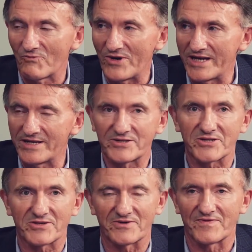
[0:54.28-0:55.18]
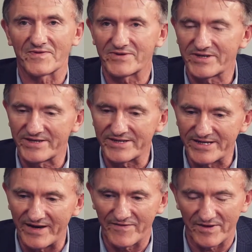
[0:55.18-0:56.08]
we needed to sort of
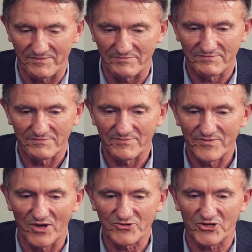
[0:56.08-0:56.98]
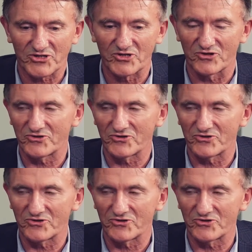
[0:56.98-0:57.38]
give them not just